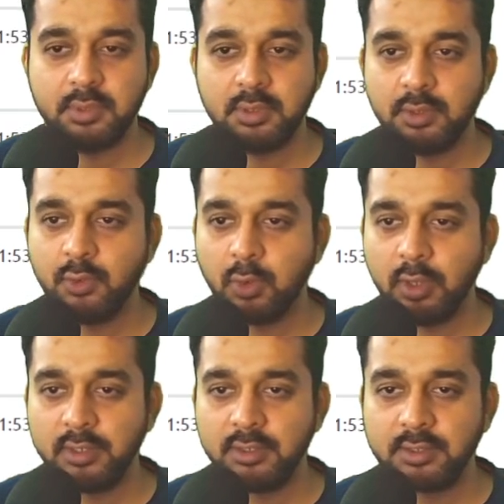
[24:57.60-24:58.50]

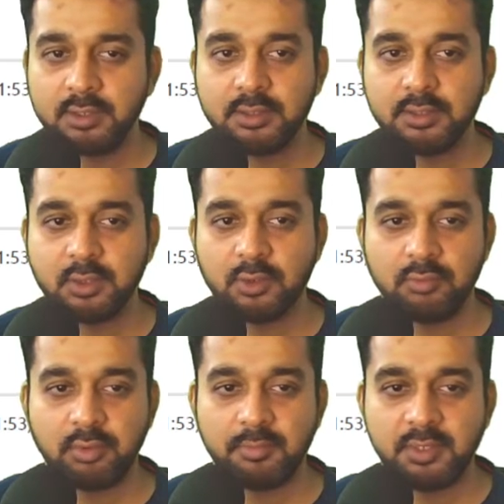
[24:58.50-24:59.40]
URLs existing on the
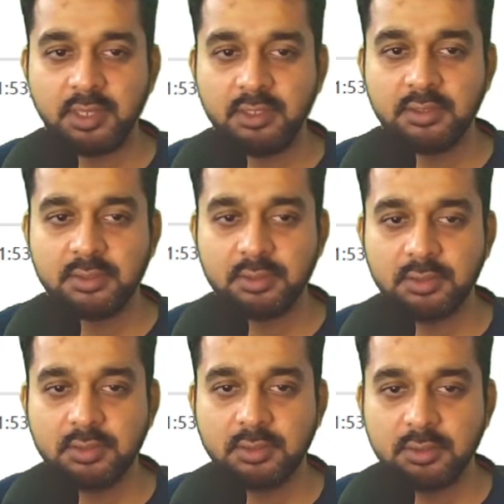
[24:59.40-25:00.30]
website.
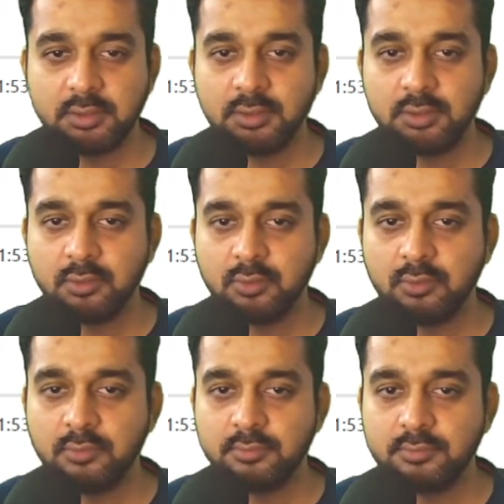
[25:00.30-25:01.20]

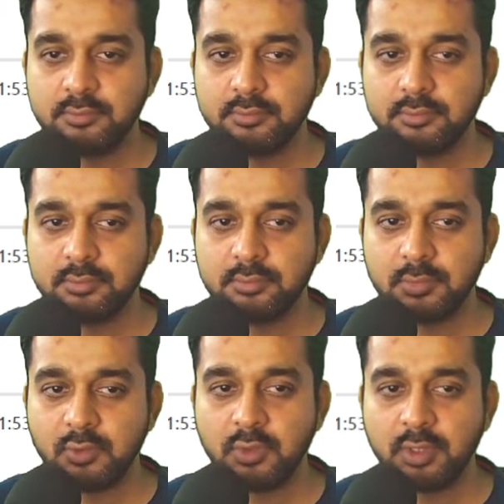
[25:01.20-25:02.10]
So
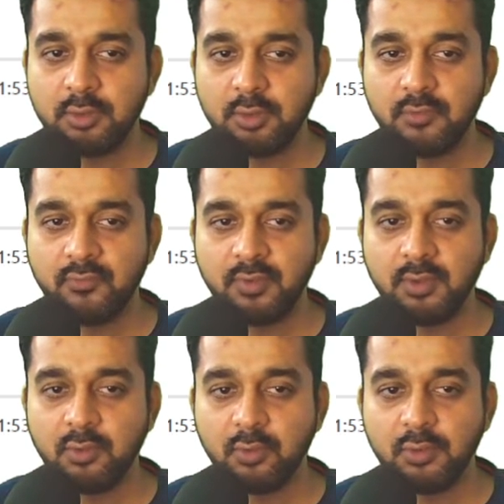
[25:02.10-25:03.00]
okay, so if we
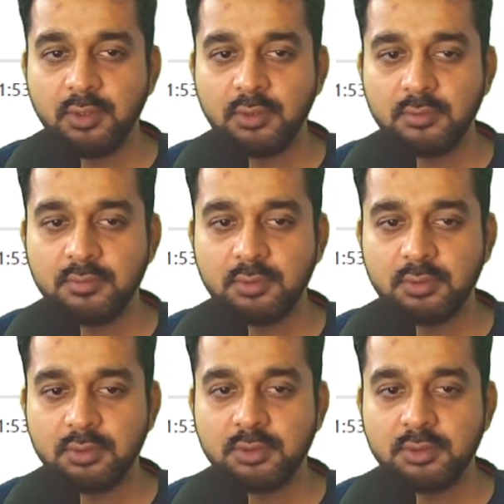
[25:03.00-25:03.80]
go here on this